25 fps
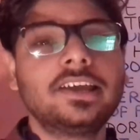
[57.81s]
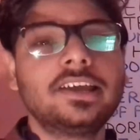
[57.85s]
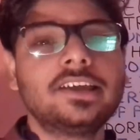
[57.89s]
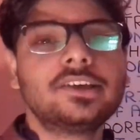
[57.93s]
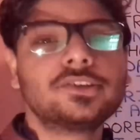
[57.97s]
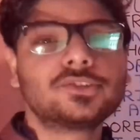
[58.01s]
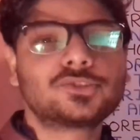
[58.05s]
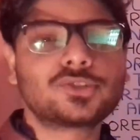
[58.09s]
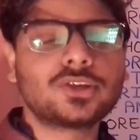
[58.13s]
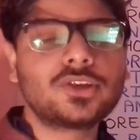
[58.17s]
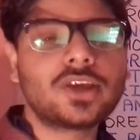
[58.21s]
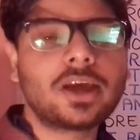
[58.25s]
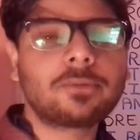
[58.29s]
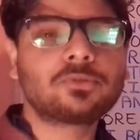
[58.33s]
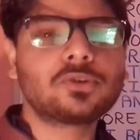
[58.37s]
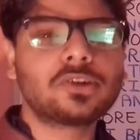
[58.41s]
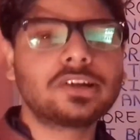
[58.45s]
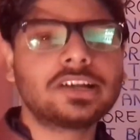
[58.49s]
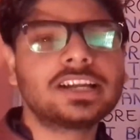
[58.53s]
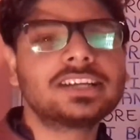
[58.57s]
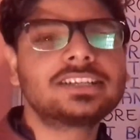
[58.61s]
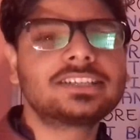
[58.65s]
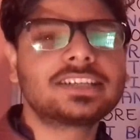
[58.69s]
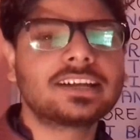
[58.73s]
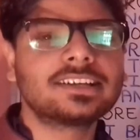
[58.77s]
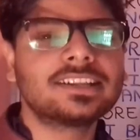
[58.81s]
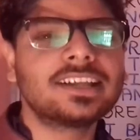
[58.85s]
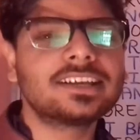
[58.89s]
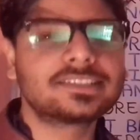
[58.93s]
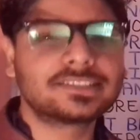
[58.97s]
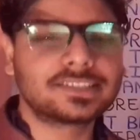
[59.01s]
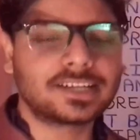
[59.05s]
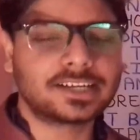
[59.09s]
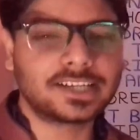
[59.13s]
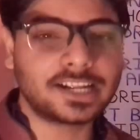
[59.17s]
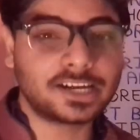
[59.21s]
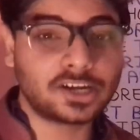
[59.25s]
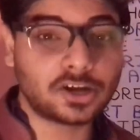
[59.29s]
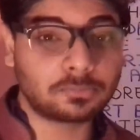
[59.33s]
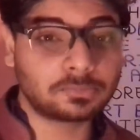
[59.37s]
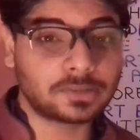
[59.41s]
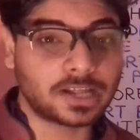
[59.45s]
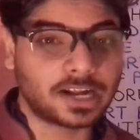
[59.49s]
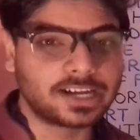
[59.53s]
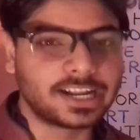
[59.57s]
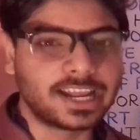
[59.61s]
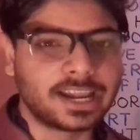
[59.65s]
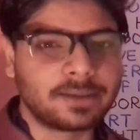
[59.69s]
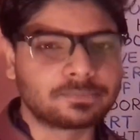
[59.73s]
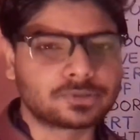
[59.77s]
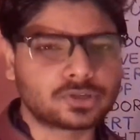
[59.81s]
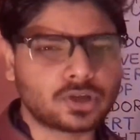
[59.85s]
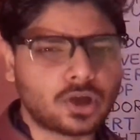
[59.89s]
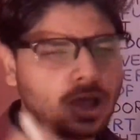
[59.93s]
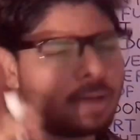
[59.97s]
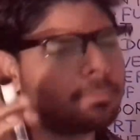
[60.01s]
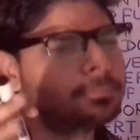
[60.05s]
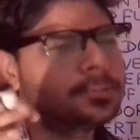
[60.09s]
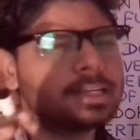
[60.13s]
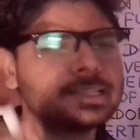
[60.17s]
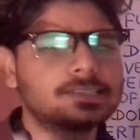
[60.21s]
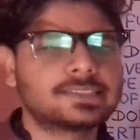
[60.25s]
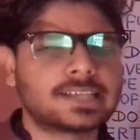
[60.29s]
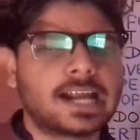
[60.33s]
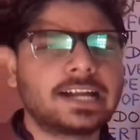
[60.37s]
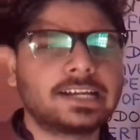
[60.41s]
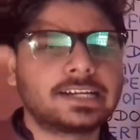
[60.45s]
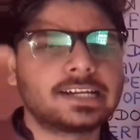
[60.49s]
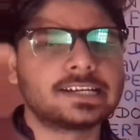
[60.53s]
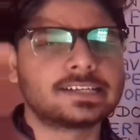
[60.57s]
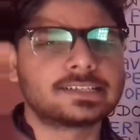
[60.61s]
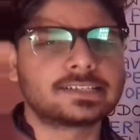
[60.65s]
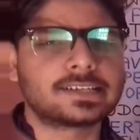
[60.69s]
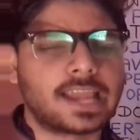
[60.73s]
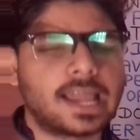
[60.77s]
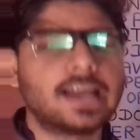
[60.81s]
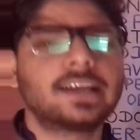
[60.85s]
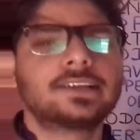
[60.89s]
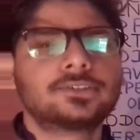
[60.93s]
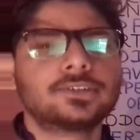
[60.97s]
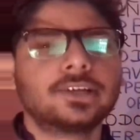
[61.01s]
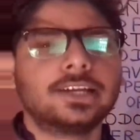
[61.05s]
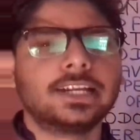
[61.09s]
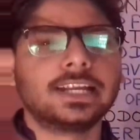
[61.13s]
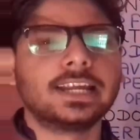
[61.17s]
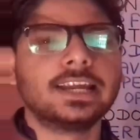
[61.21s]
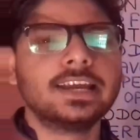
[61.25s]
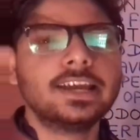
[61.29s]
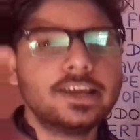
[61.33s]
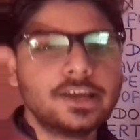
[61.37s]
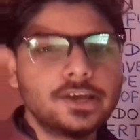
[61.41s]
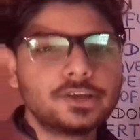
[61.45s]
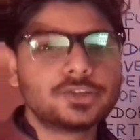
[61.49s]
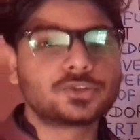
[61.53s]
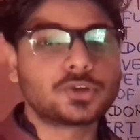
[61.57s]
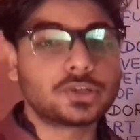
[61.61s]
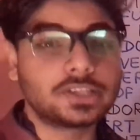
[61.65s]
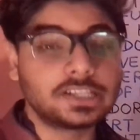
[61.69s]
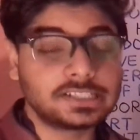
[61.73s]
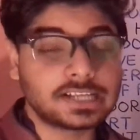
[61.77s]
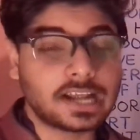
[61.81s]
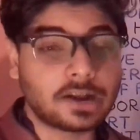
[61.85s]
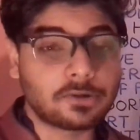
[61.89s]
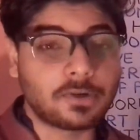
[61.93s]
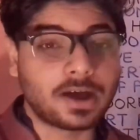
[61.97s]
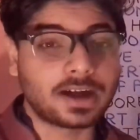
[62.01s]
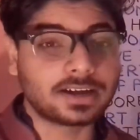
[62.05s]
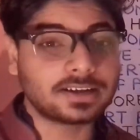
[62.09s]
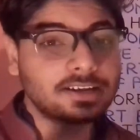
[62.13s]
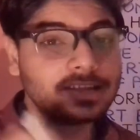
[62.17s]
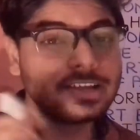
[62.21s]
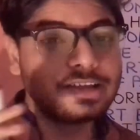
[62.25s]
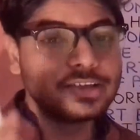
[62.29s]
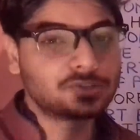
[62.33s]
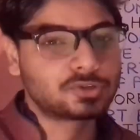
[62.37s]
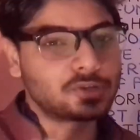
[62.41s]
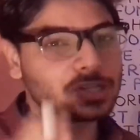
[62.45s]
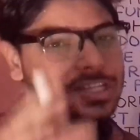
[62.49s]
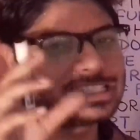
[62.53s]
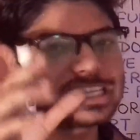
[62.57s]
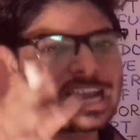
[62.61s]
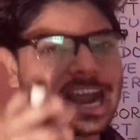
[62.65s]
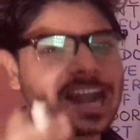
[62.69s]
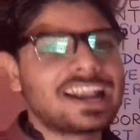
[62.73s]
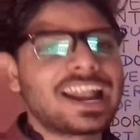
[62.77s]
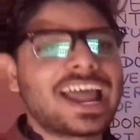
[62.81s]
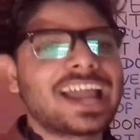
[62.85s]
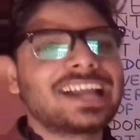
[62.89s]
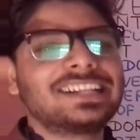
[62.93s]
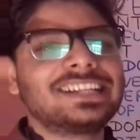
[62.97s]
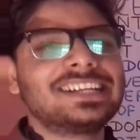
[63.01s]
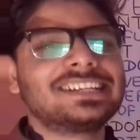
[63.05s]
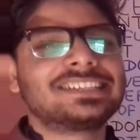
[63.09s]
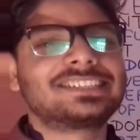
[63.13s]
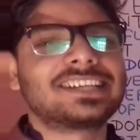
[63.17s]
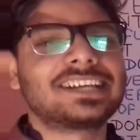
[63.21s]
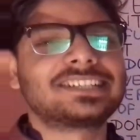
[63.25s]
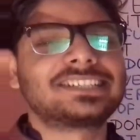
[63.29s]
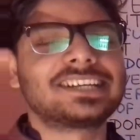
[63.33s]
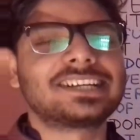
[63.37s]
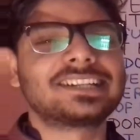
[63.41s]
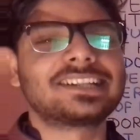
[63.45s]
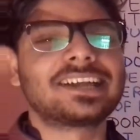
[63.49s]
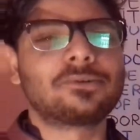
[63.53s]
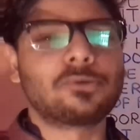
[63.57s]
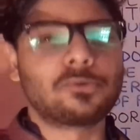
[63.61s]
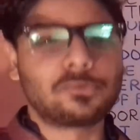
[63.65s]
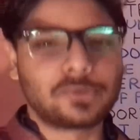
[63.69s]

So you have to understand the certain of the names of the scientists actually. So these are what? So these are like this, such as